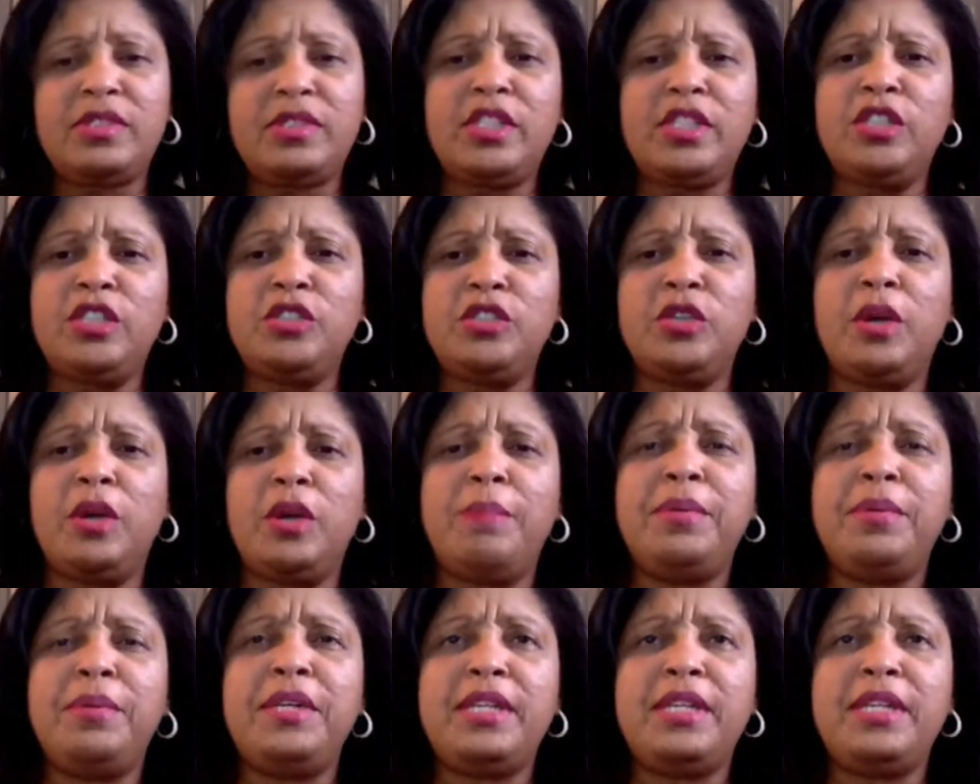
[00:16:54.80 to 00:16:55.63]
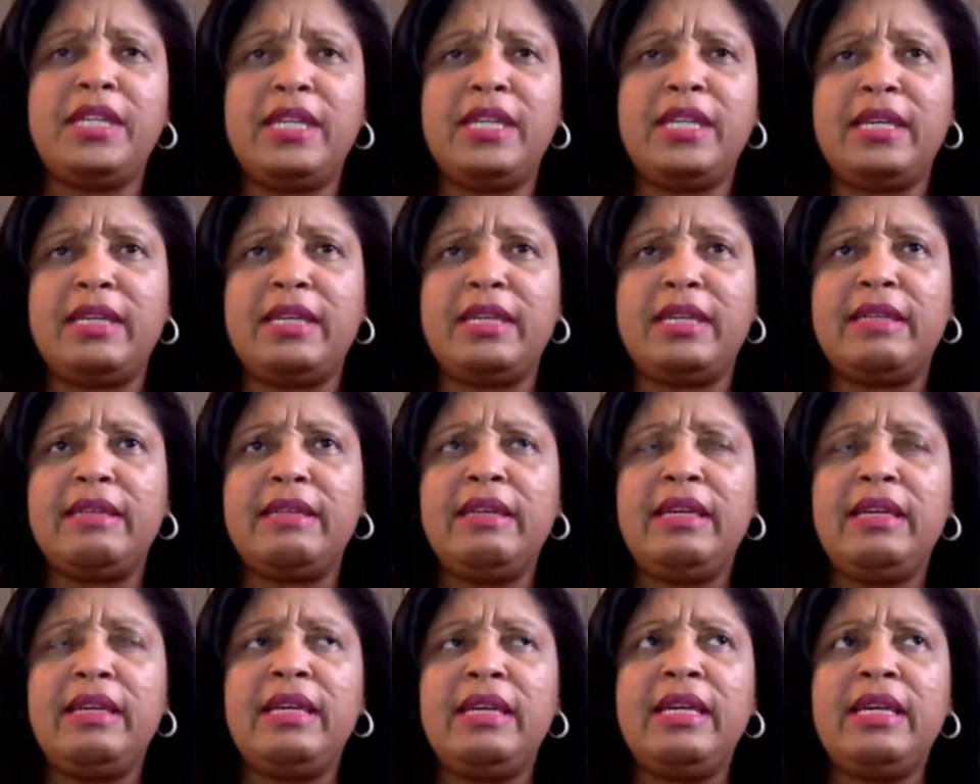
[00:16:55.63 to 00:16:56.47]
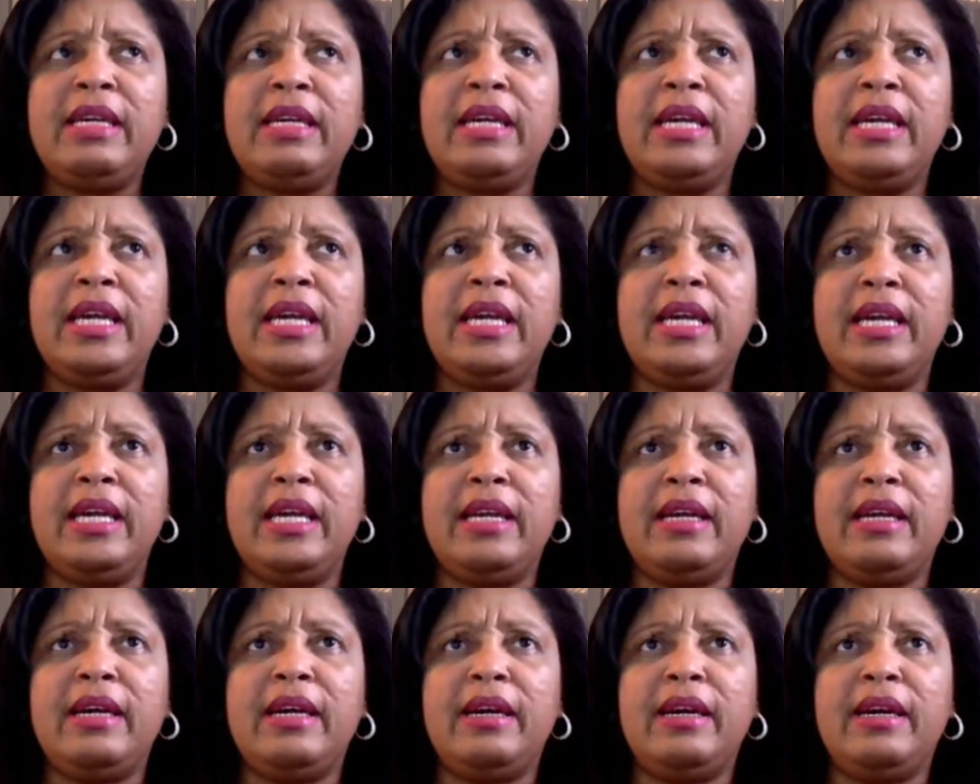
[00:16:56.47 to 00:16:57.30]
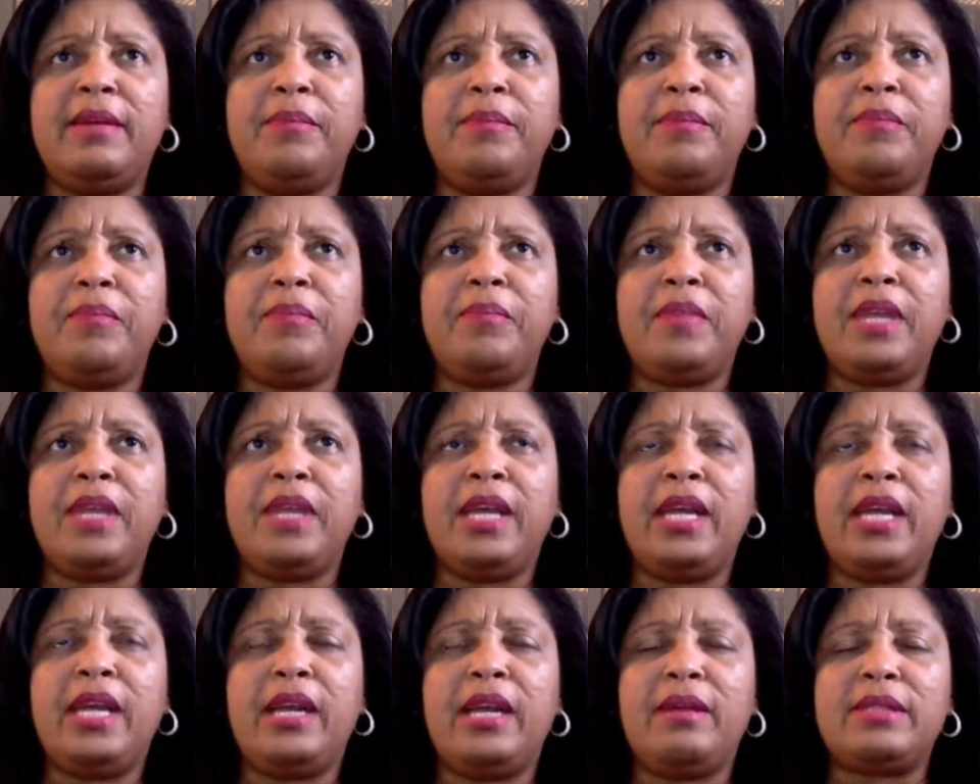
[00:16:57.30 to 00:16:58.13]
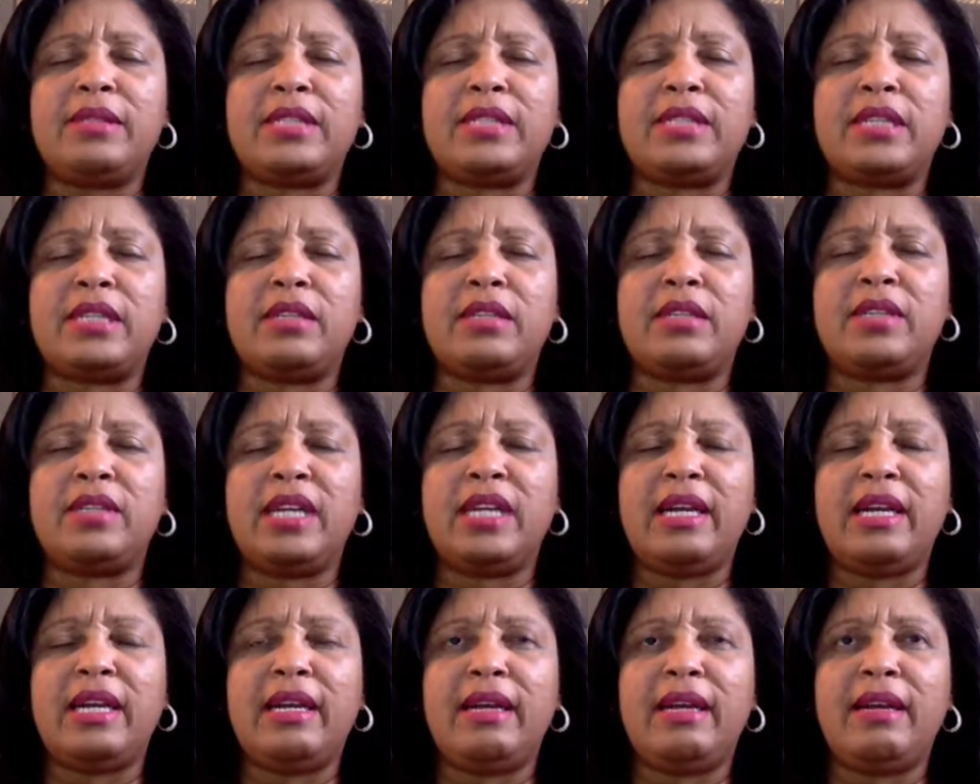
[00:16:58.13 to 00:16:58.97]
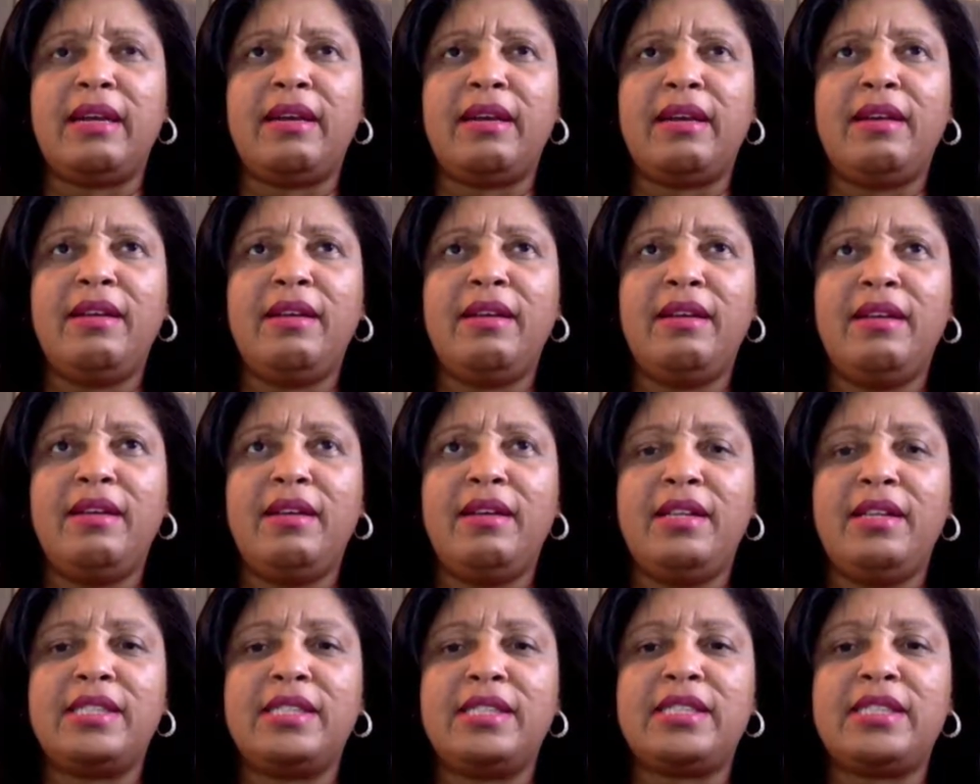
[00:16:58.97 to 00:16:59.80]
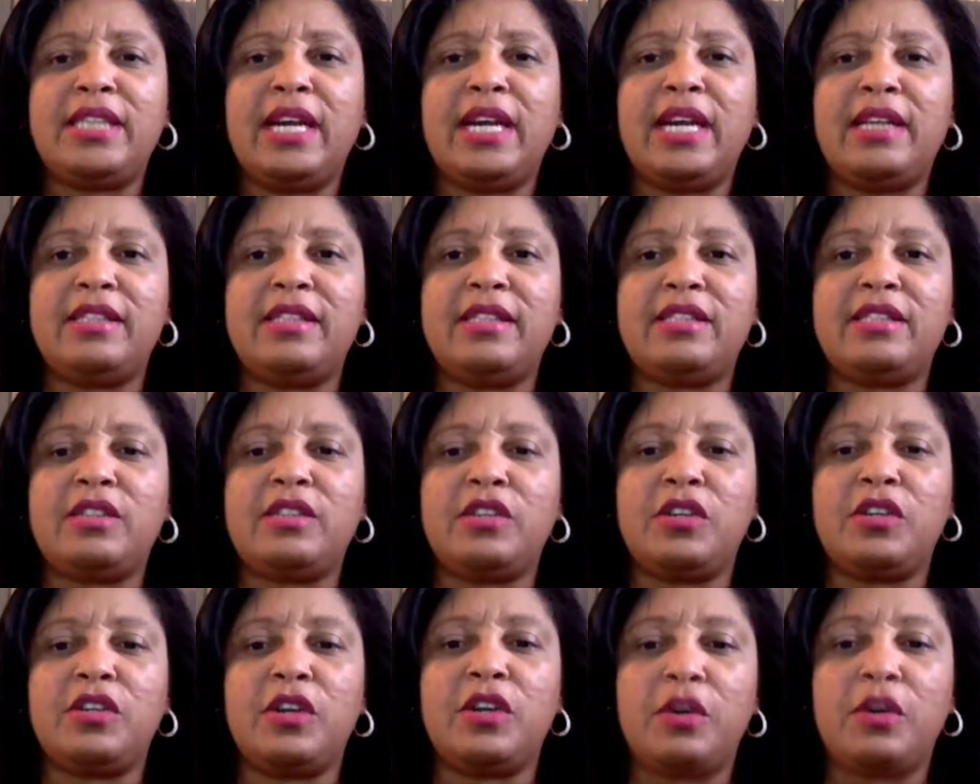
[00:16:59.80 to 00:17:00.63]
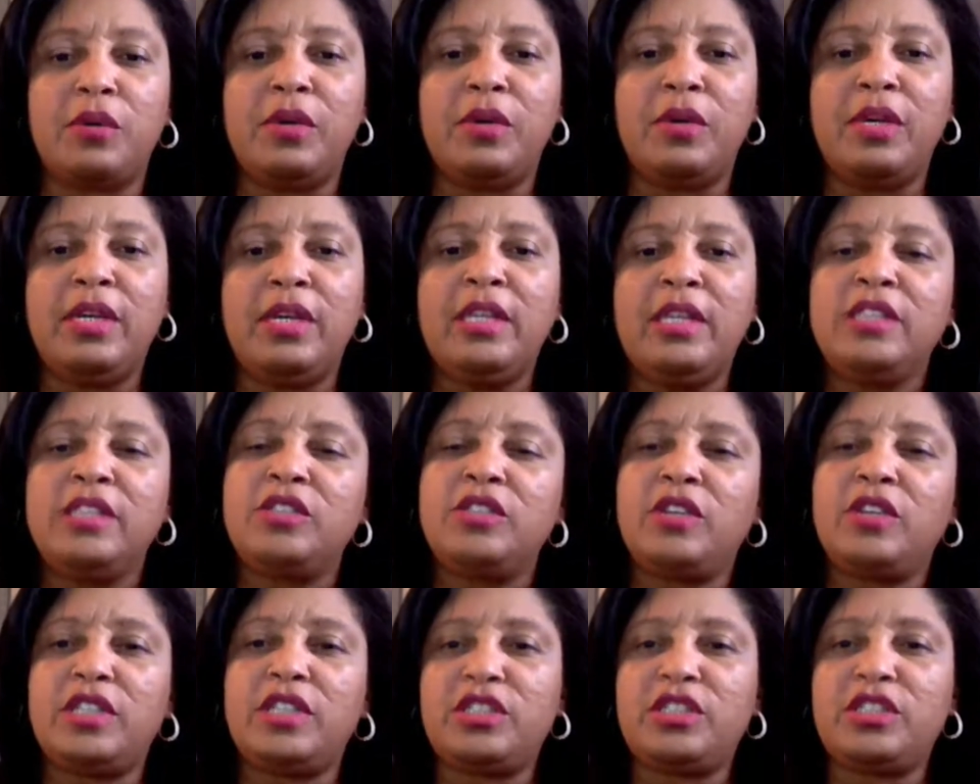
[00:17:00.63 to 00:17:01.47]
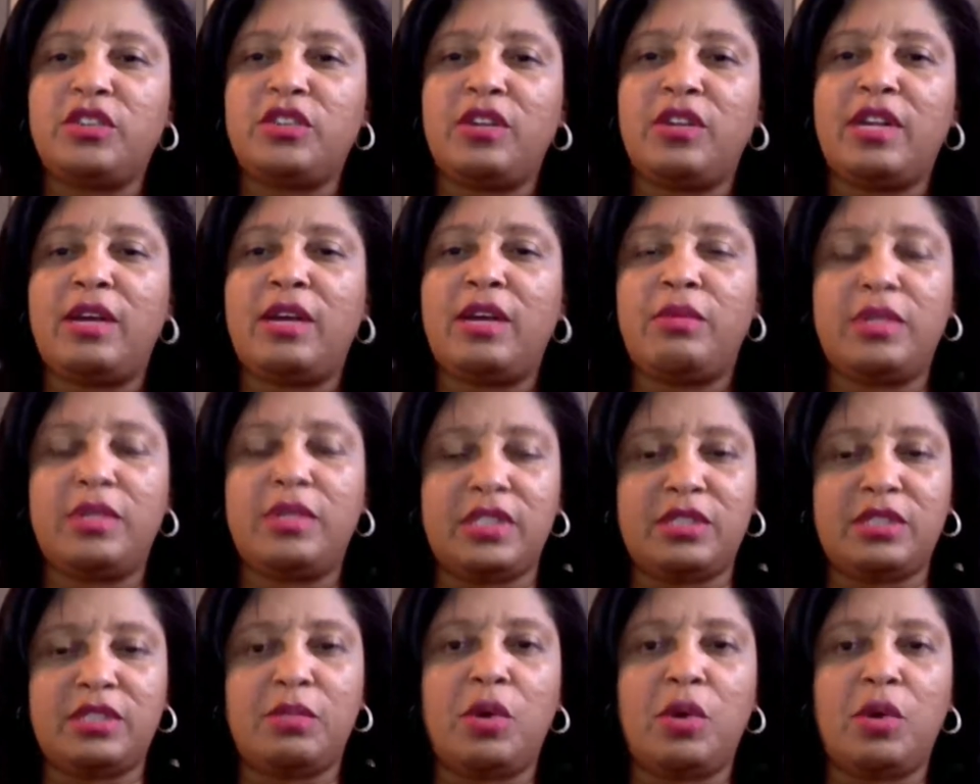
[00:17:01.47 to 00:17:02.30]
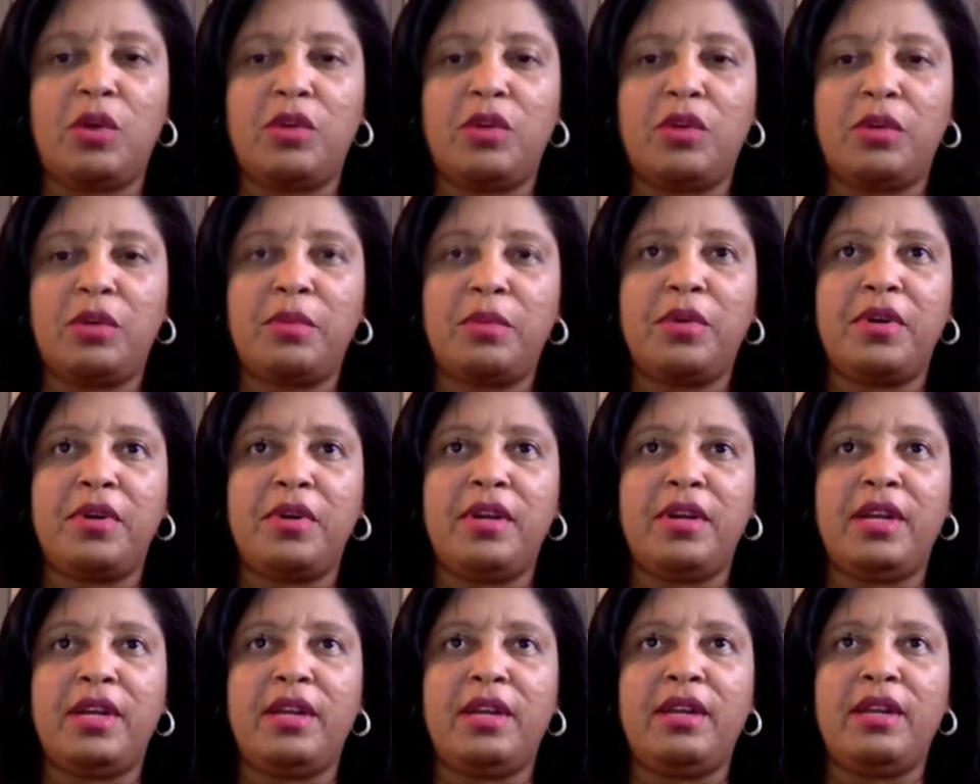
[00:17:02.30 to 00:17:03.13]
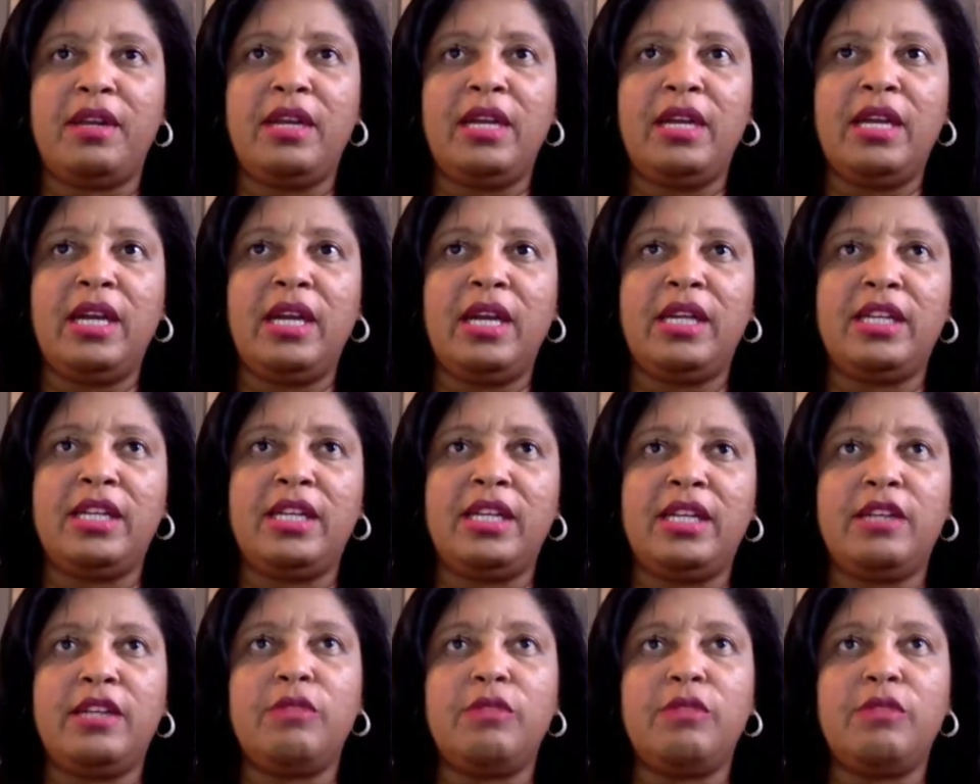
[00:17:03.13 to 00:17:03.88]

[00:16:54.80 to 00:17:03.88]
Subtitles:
So I put it in and I was like, okay, let's see how this is going to go. So I started out with a small number and then it